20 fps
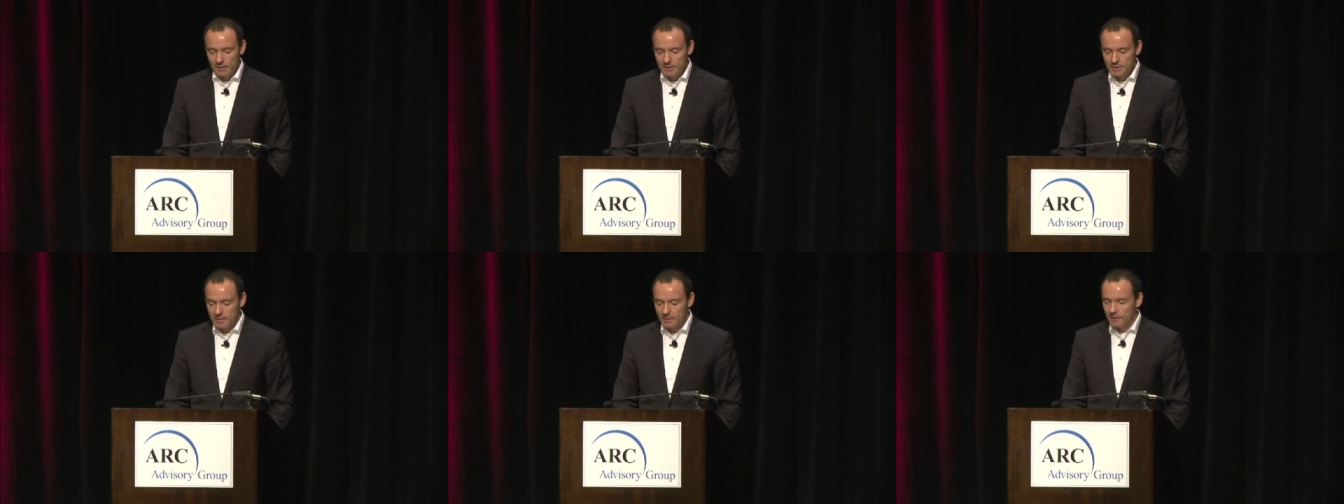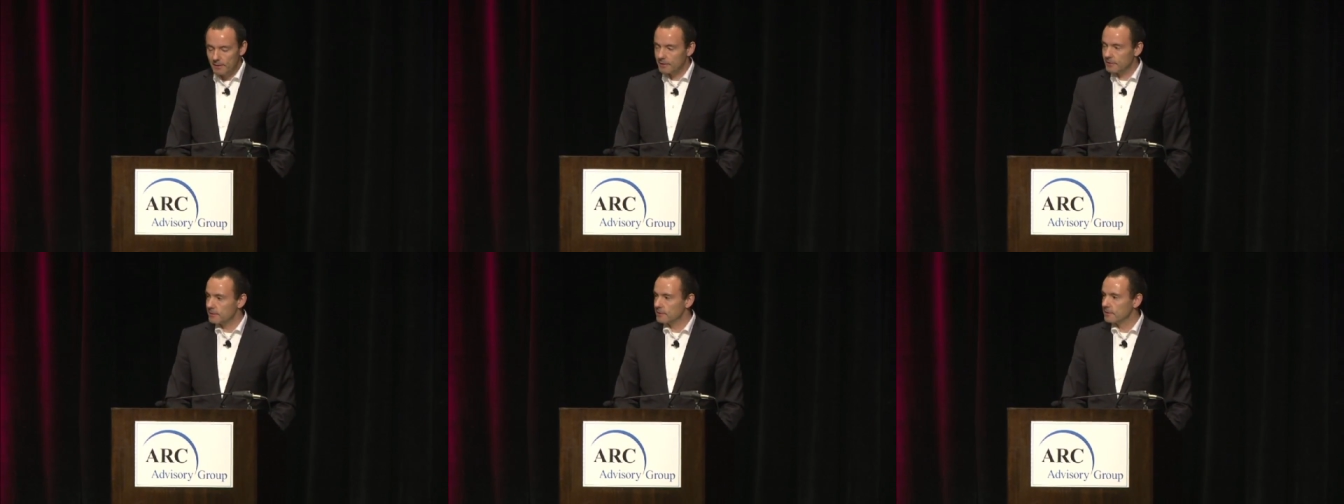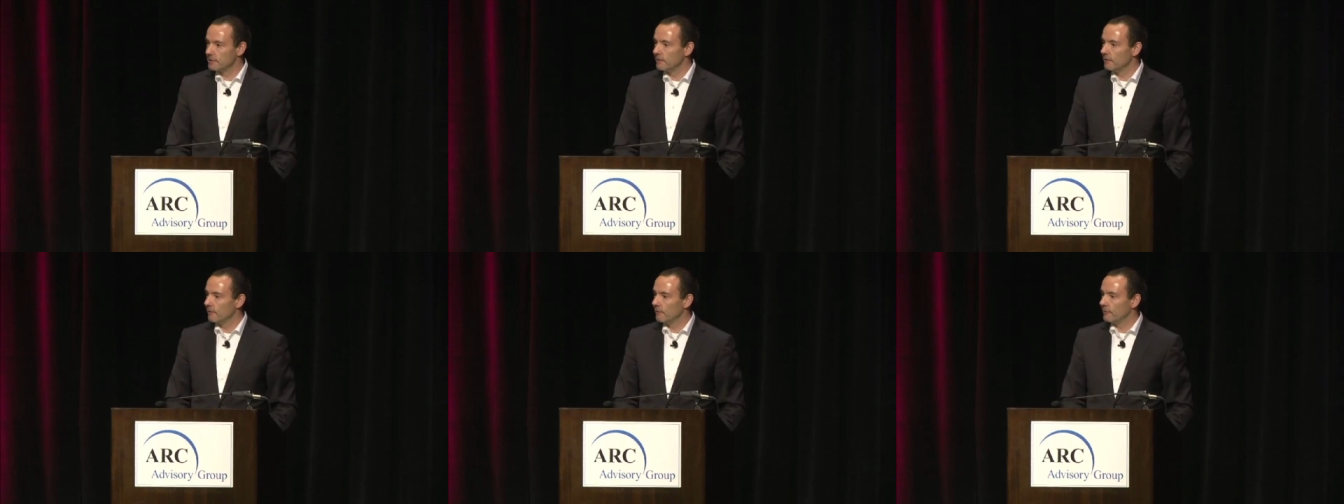Is
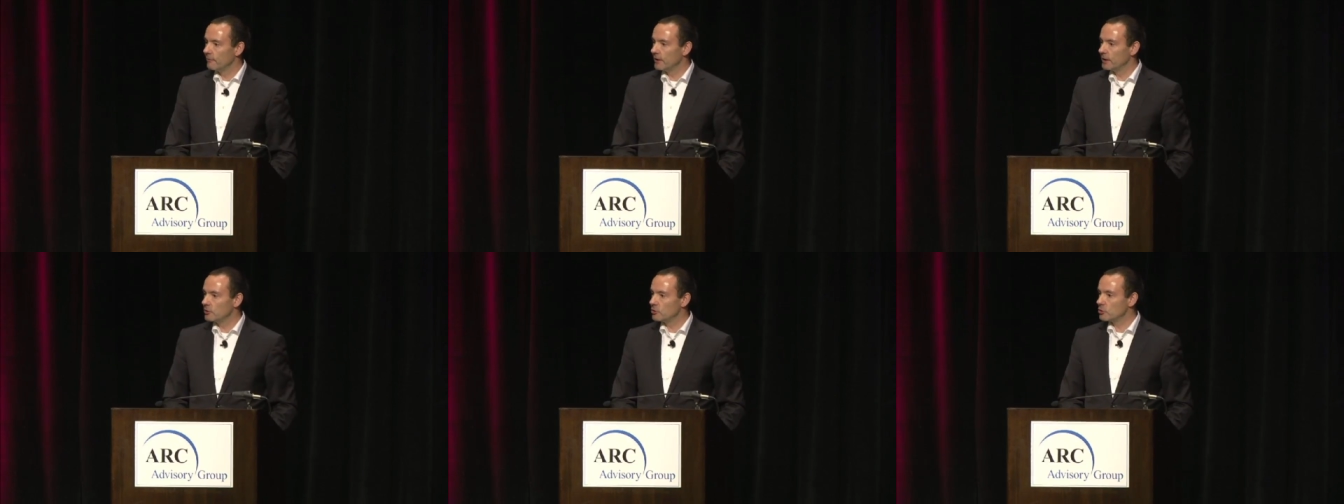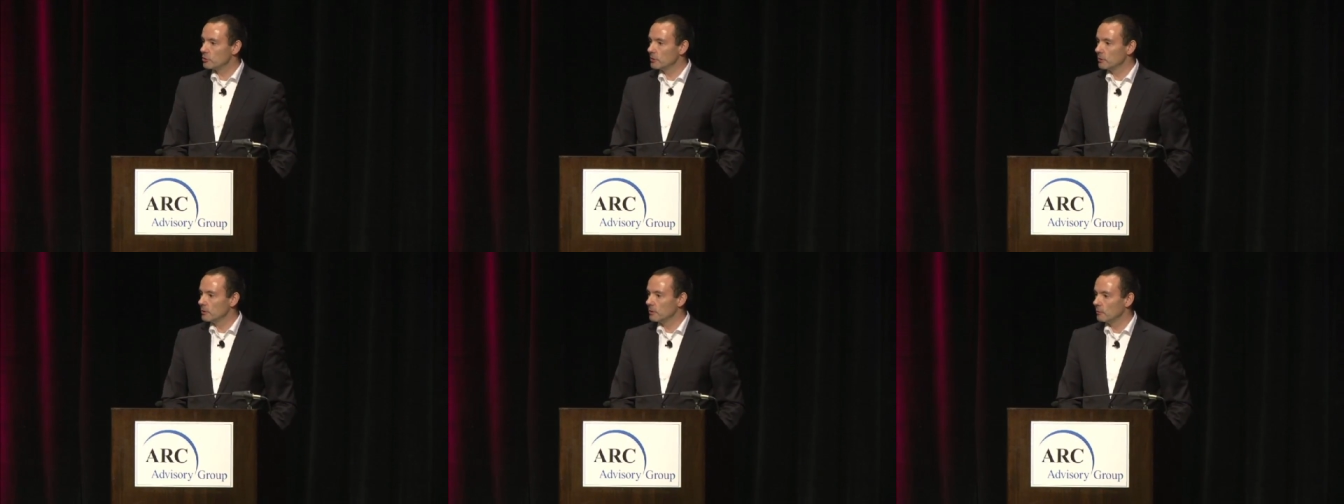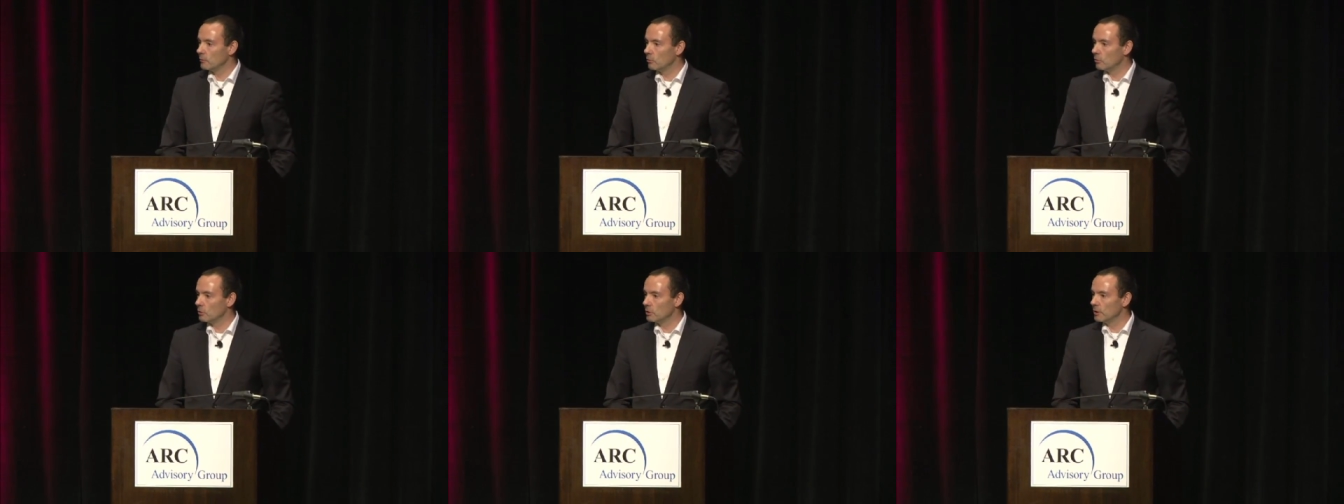that
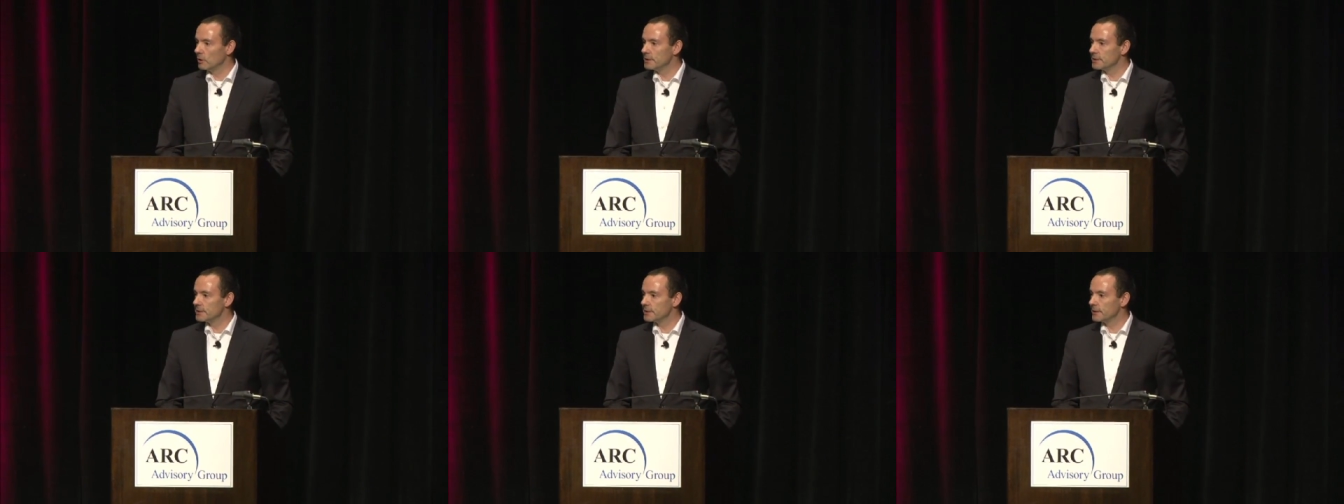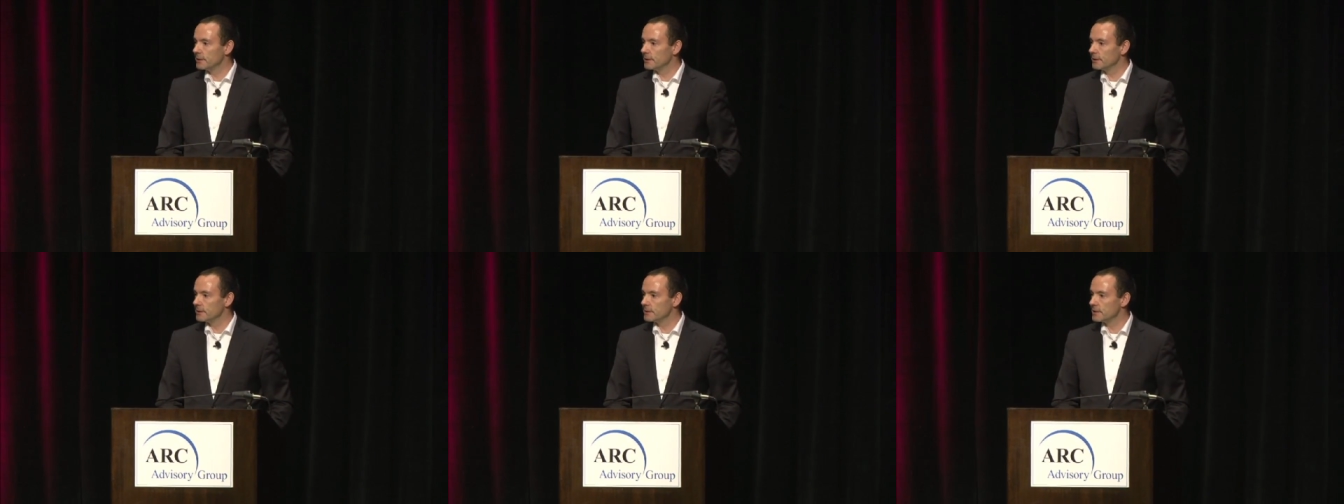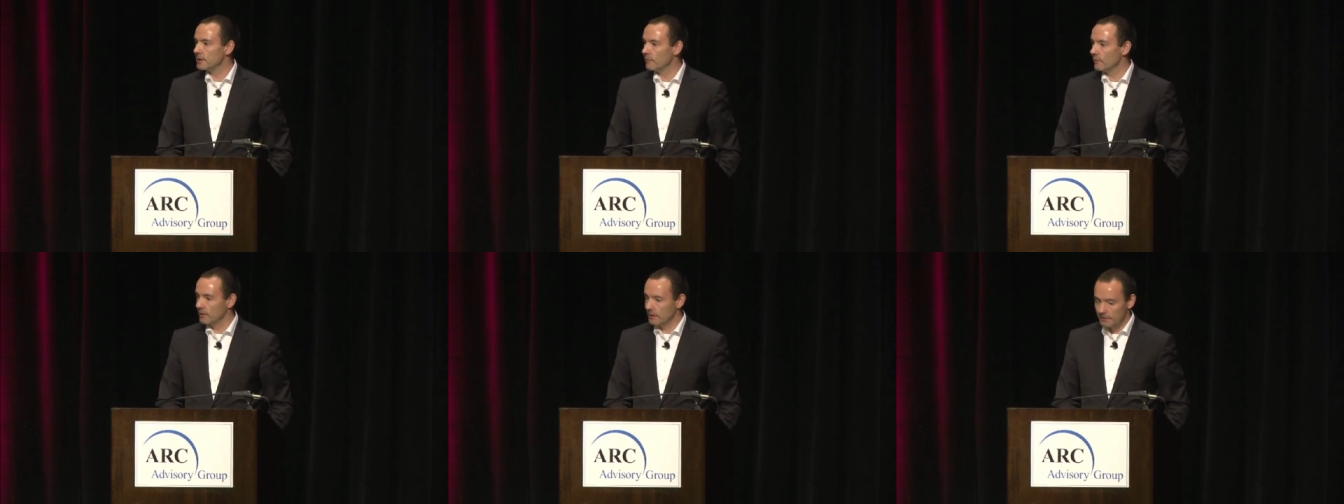fiction or is
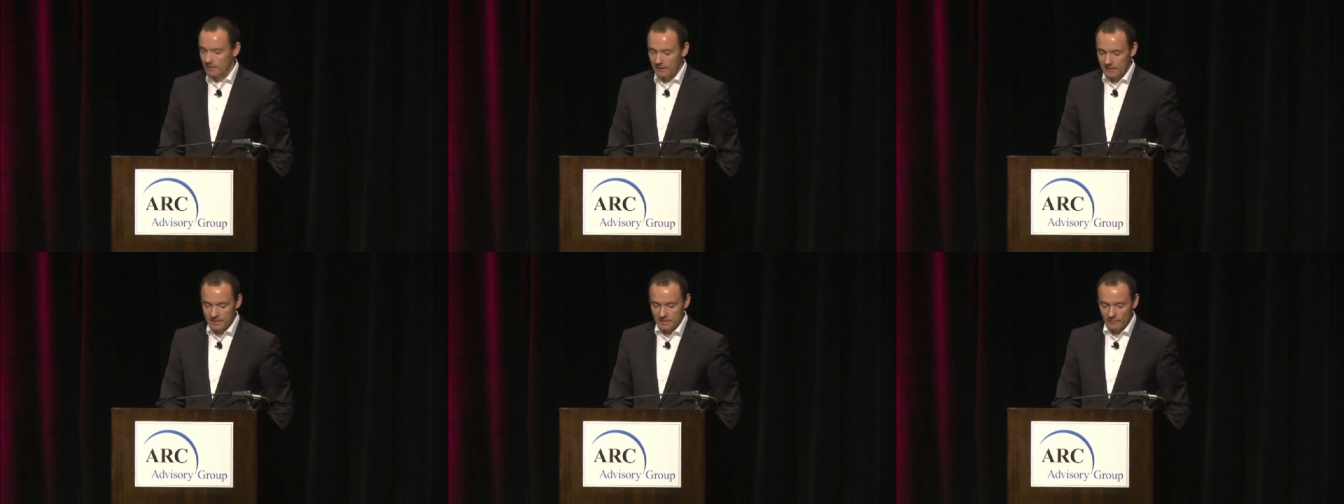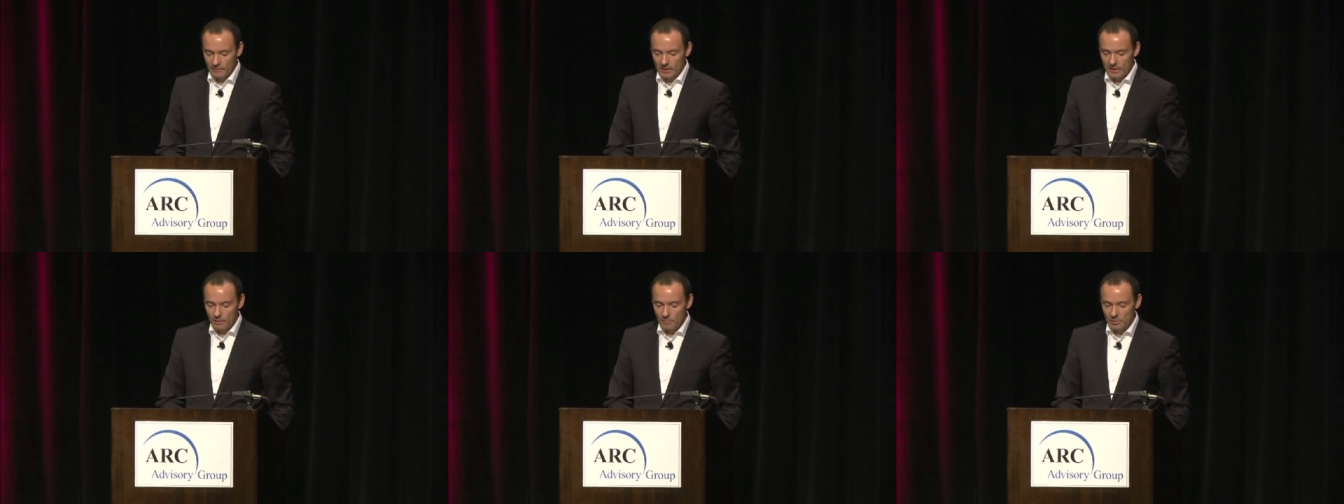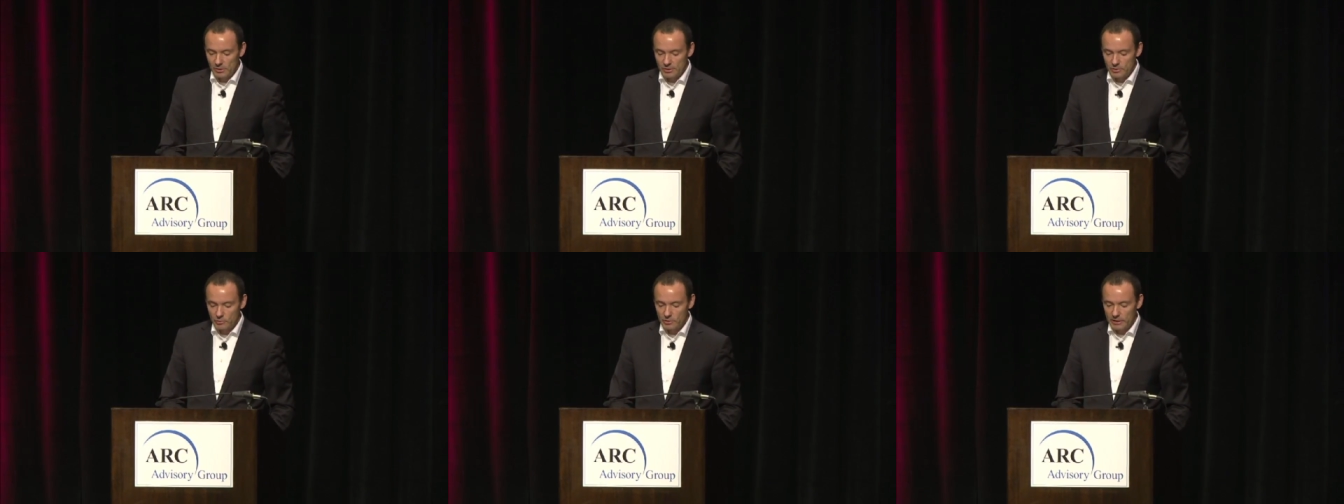that something that's
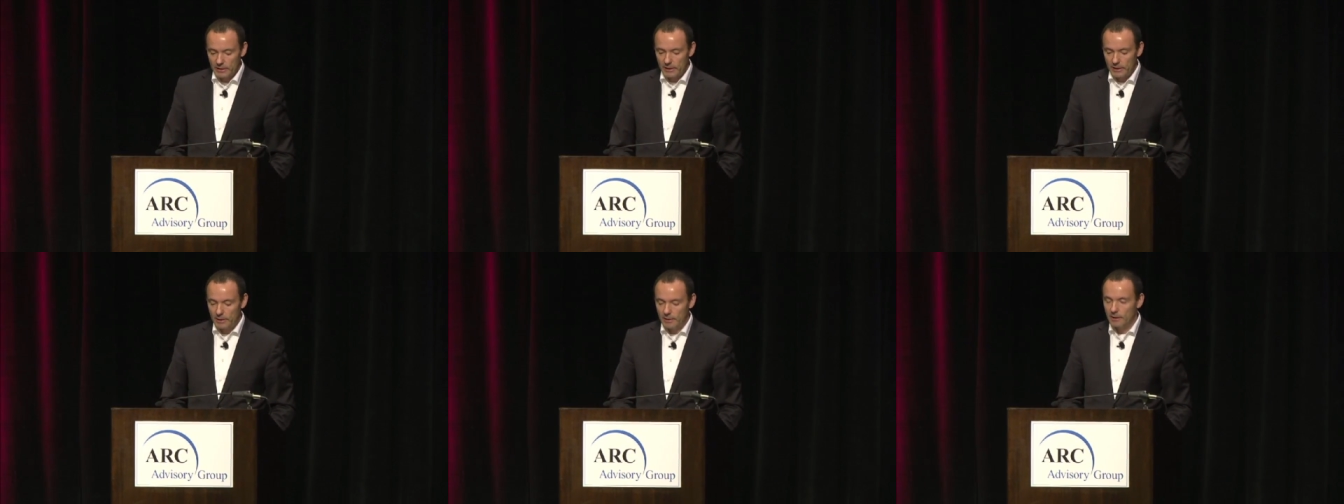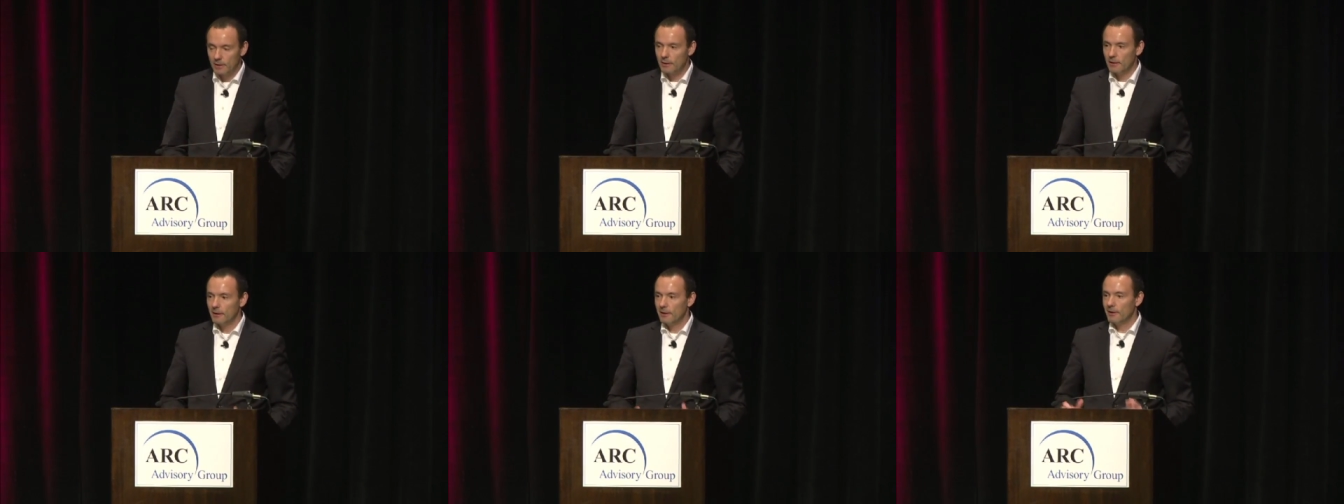available today